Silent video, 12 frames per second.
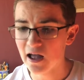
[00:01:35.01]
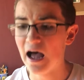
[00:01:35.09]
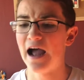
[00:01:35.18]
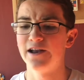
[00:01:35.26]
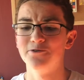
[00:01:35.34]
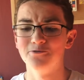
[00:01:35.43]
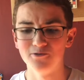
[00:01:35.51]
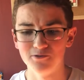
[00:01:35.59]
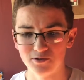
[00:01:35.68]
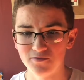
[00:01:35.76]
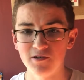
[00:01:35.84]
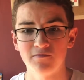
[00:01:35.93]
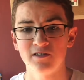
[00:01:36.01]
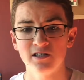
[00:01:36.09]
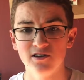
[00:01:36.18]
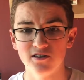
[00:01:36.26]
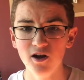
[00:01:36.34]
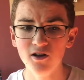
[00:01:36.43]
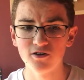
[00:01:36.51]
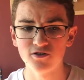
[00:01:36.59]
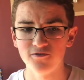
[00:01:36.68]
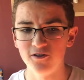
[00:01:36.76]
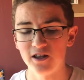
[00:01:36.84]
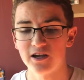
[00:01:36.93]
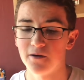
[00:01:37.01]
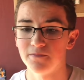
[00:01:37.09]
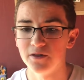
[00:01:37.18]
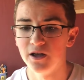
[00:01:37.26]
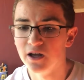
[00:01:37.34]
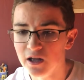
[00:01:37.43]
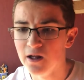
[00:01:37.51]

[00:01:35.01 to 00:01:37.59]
I knew it was $15, filling up the